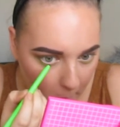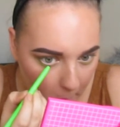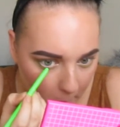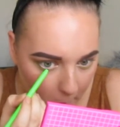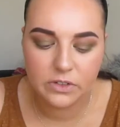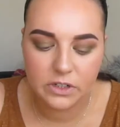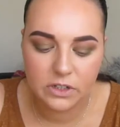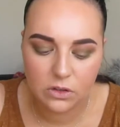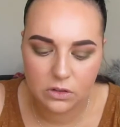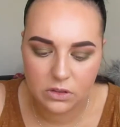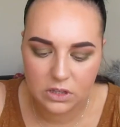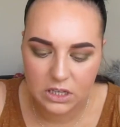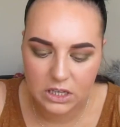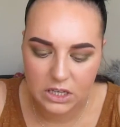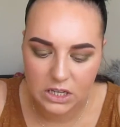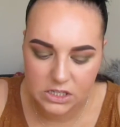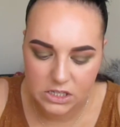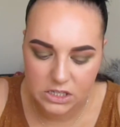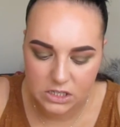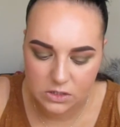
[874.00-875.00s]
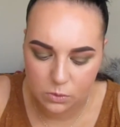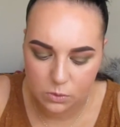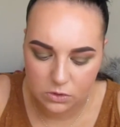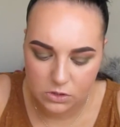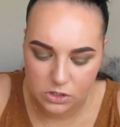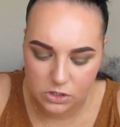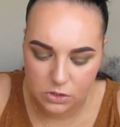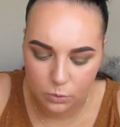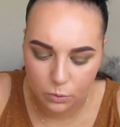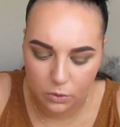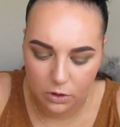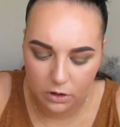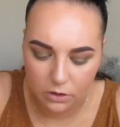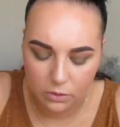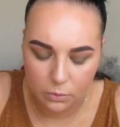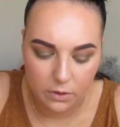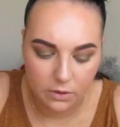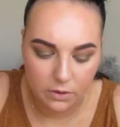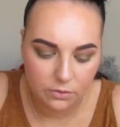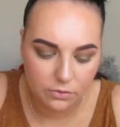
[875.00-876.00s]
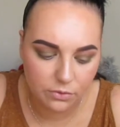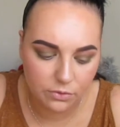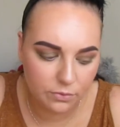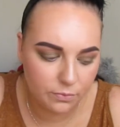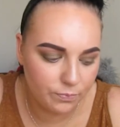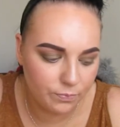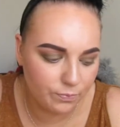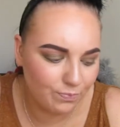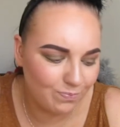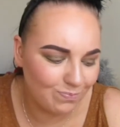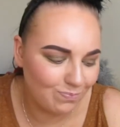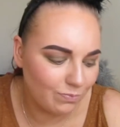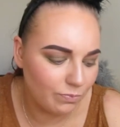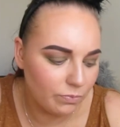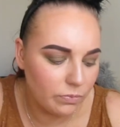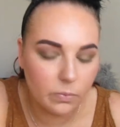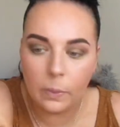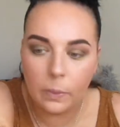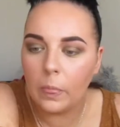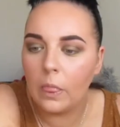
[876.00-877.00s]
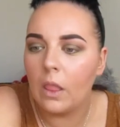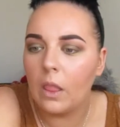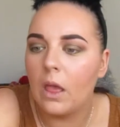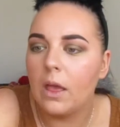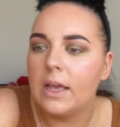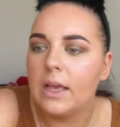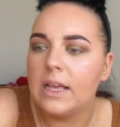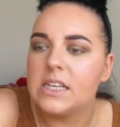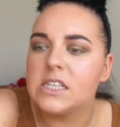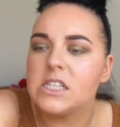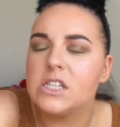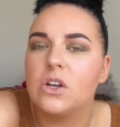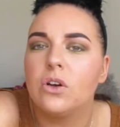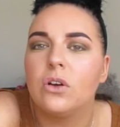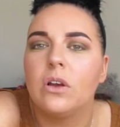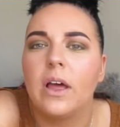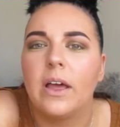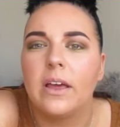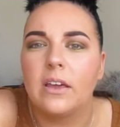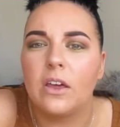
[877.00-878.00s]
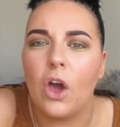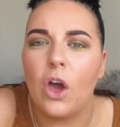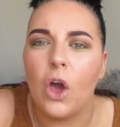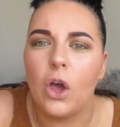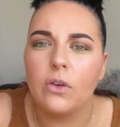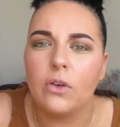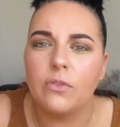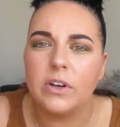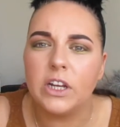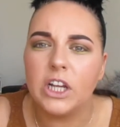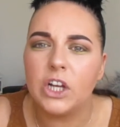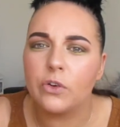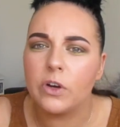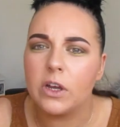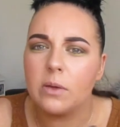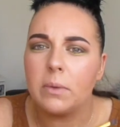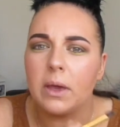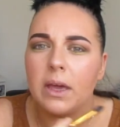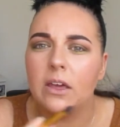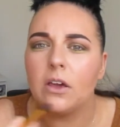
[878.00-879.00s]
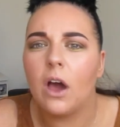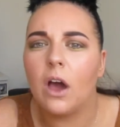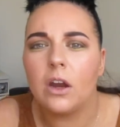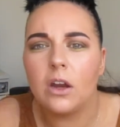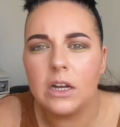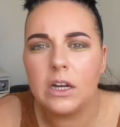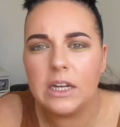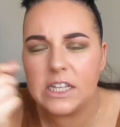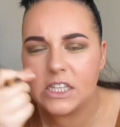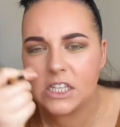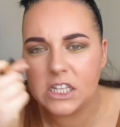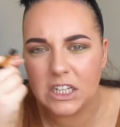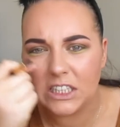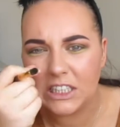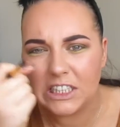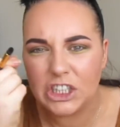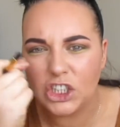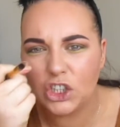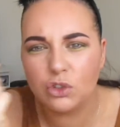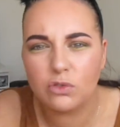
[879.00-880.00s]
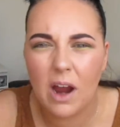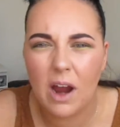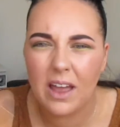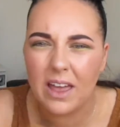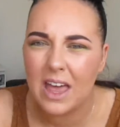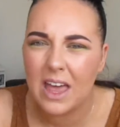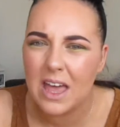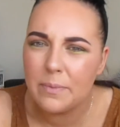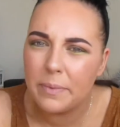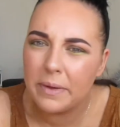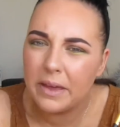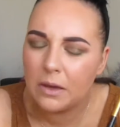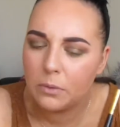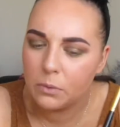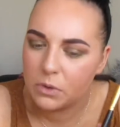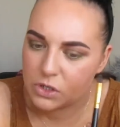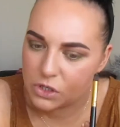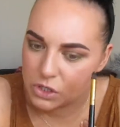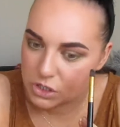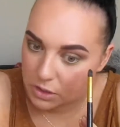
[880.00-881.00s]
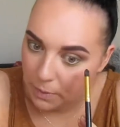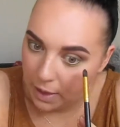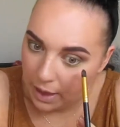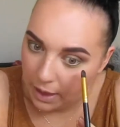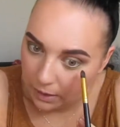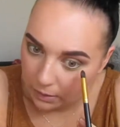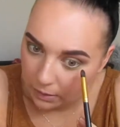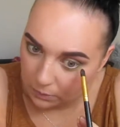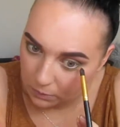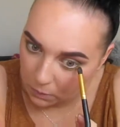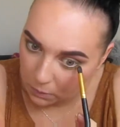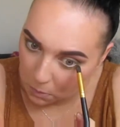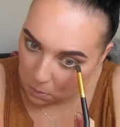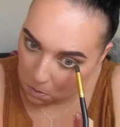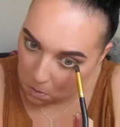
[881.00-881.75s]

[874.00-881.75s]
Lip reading: Definitely not the easiest one to work with. It's not like overly creamy. You kind of need to like drag it a bit, which is a pain.